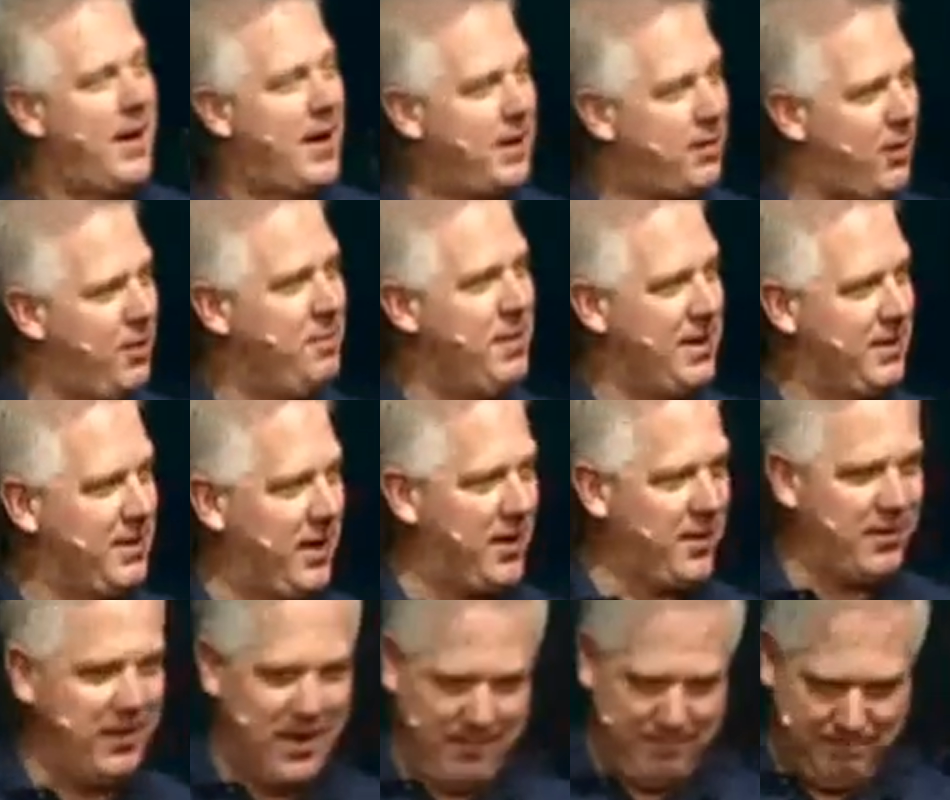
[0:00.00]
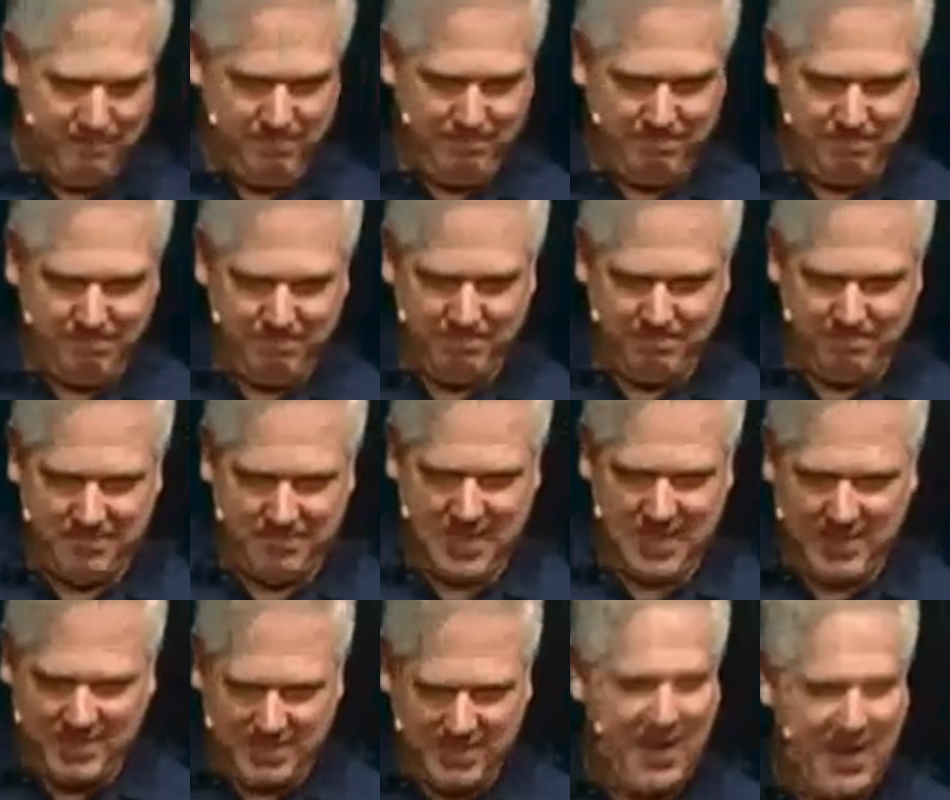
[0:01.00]
I called my daughter up,
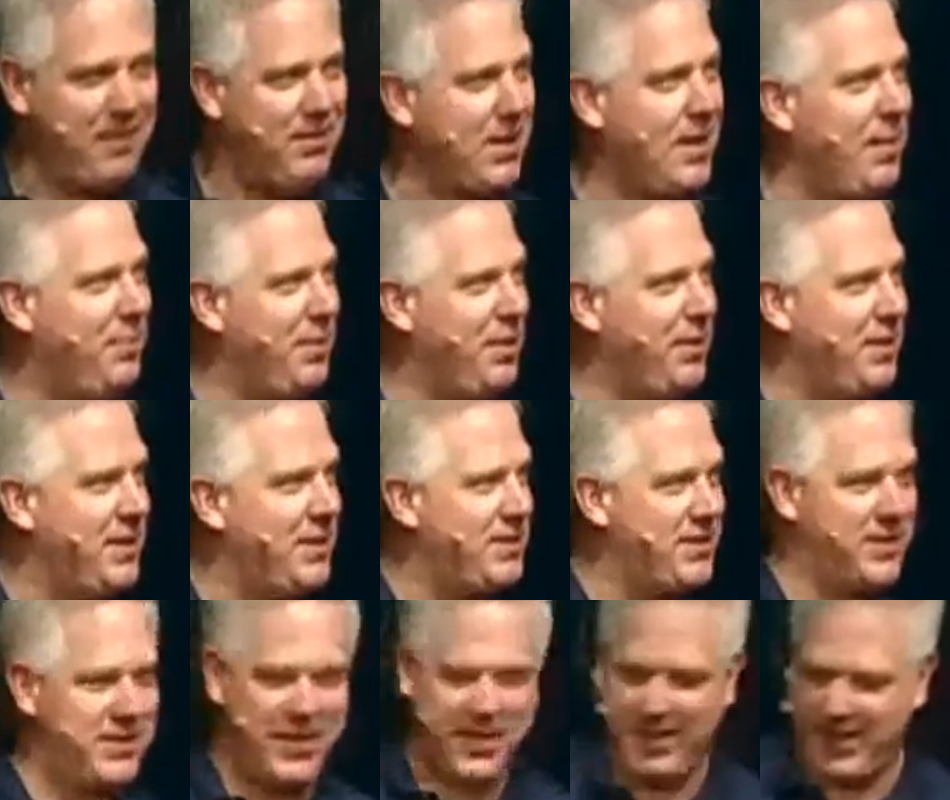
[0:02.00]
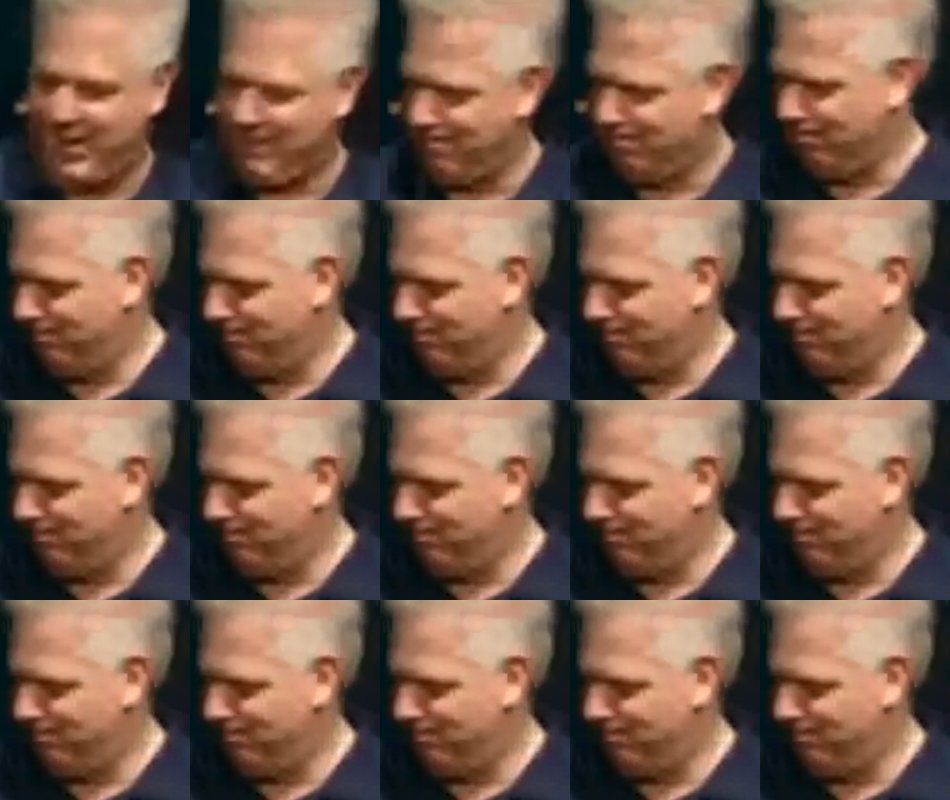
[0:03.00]
and I said, I have a couple of things to tell you.